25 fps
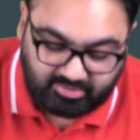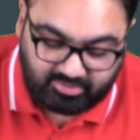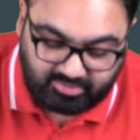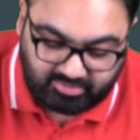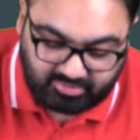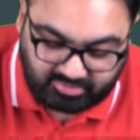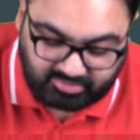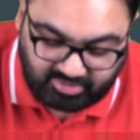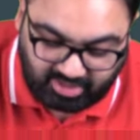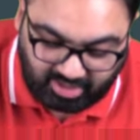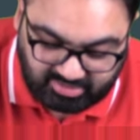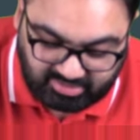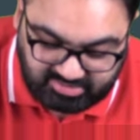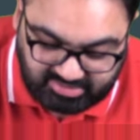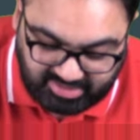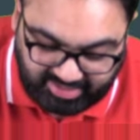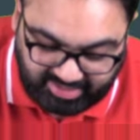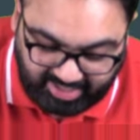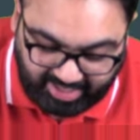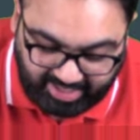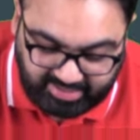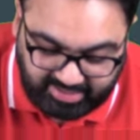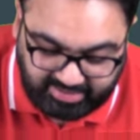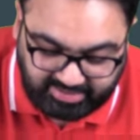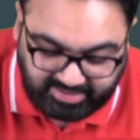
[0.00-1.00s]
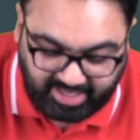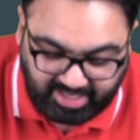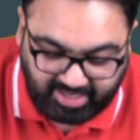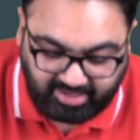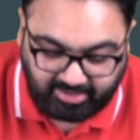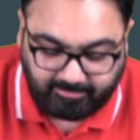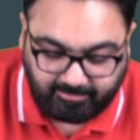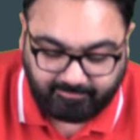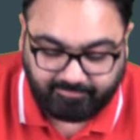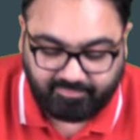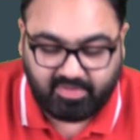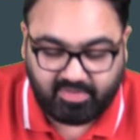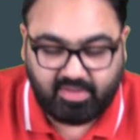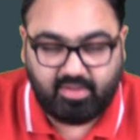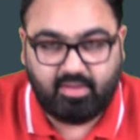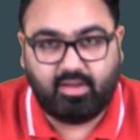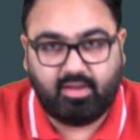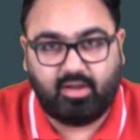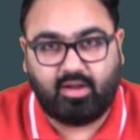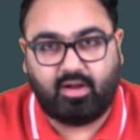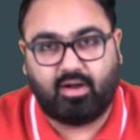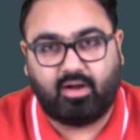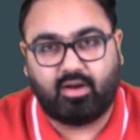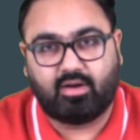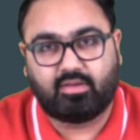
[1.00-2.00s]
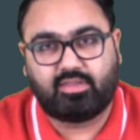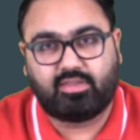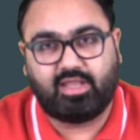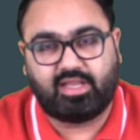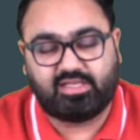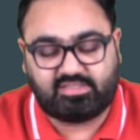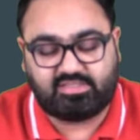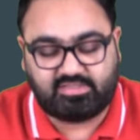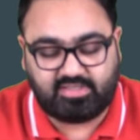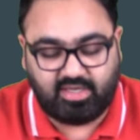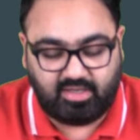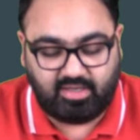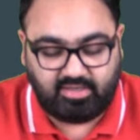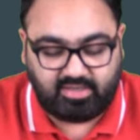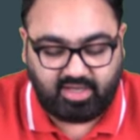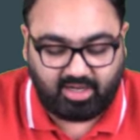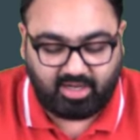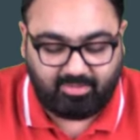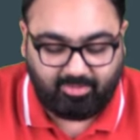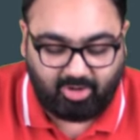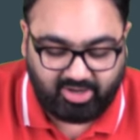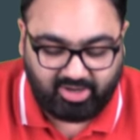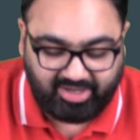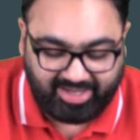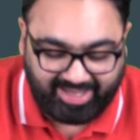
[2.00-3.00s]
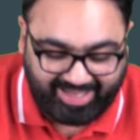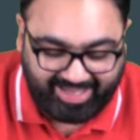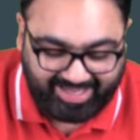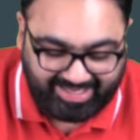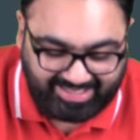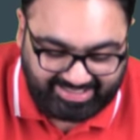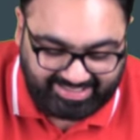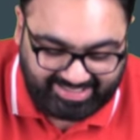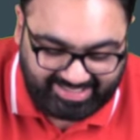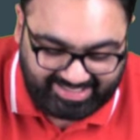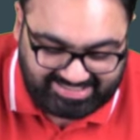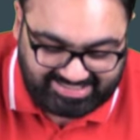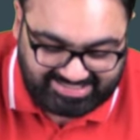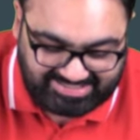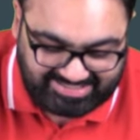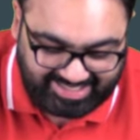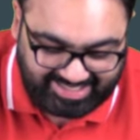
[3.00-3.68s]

to 2010, Earth has tilted about 80